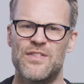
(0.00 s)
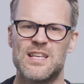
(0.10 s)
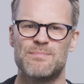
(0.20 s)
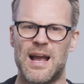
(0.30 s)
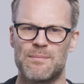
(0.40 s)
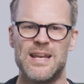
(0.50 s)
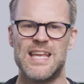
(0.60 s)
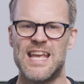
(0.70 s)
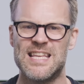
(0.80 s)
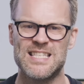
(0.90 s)
this Mac Mini
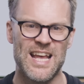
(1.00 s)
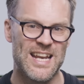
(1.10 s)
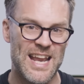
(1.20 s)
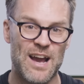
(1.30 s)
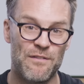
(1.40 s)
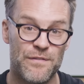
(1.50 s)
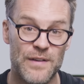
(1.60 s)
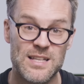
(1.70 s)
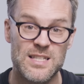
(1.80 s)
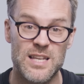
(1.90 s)
is now
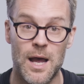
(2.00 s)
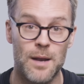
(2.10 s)
faster